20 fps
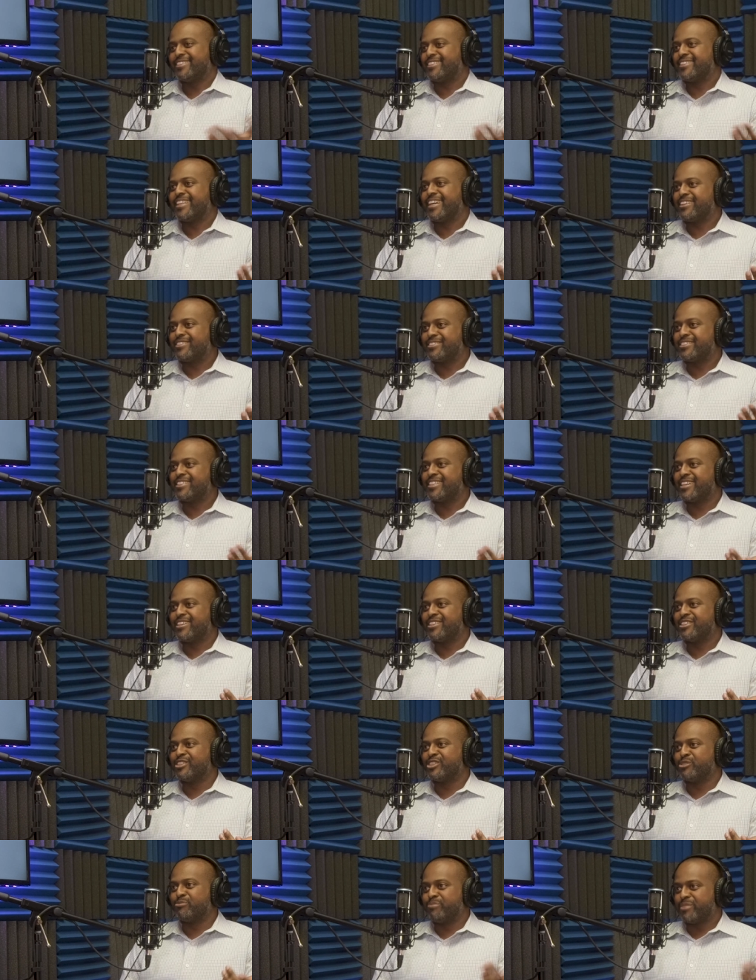thousand
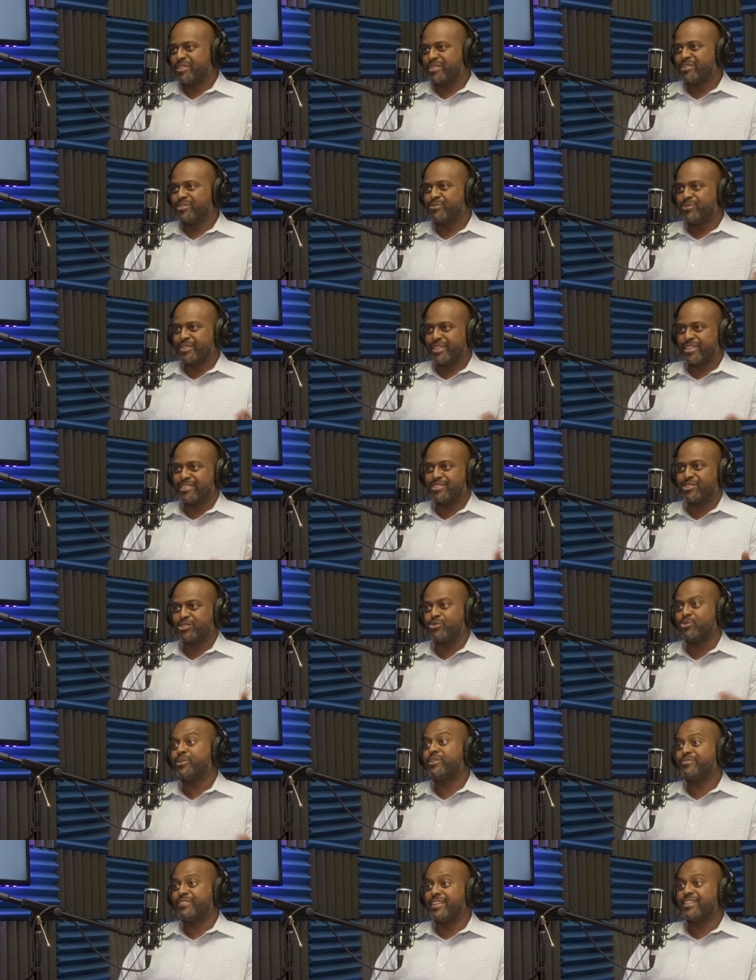dollars a month. Well, that's
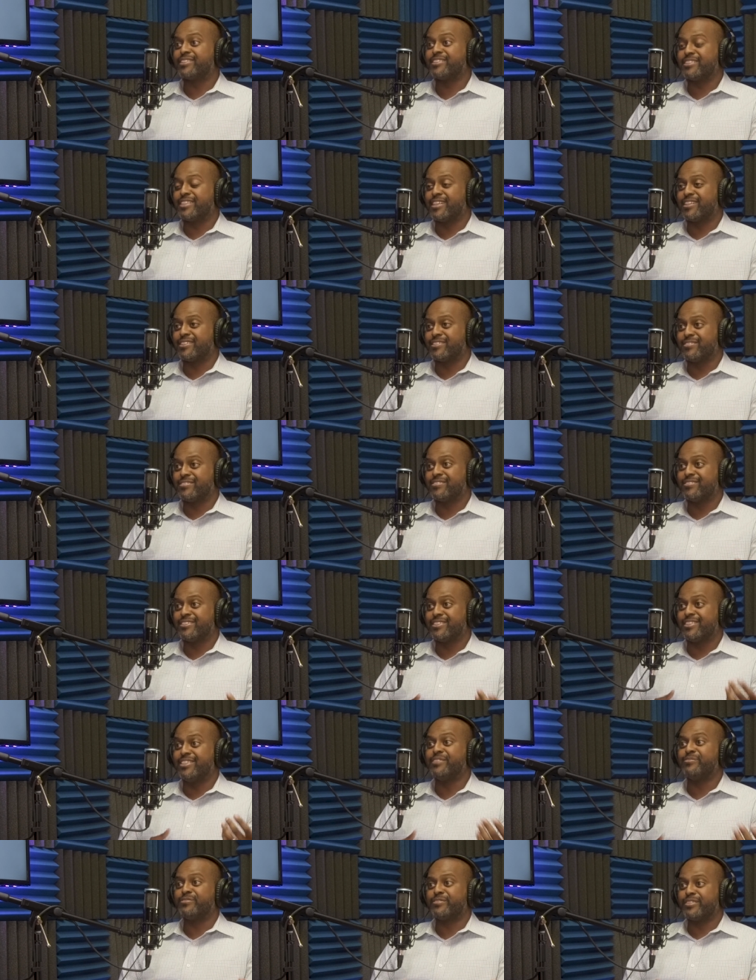twelve thousand dollars
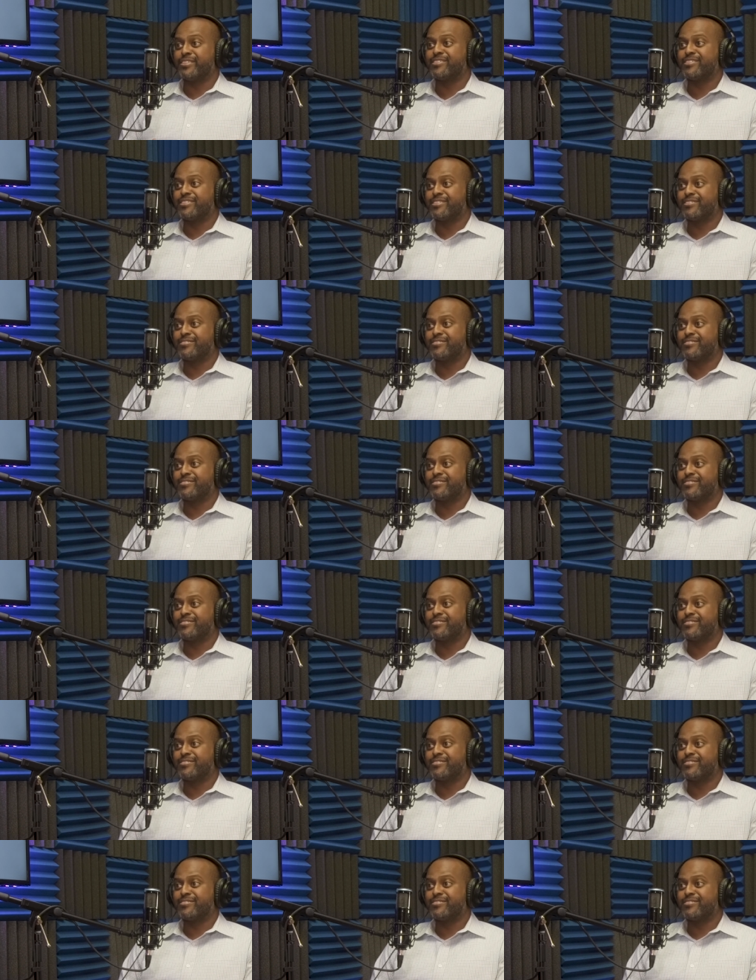difference. Mm-hmm.